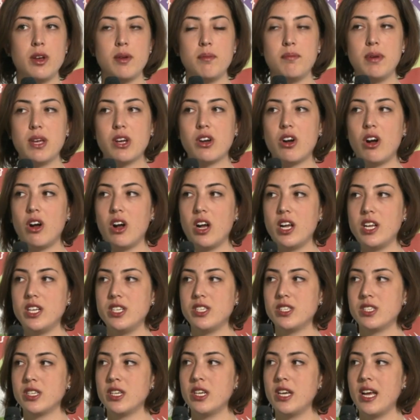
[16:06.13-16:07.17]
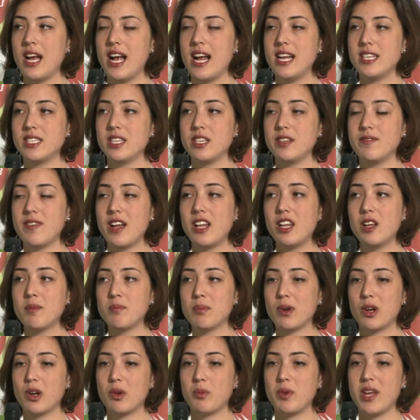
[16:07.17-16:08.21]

because as a developer,